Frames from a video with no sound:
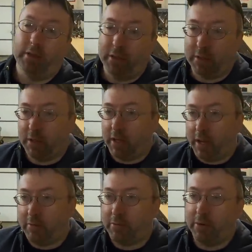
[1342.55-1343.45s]
They stay
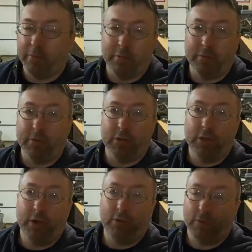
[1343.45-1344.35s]
ad free for the
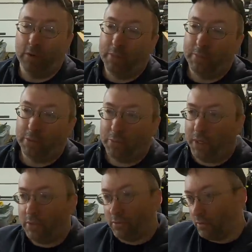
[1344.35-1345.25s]
first day over on the members page.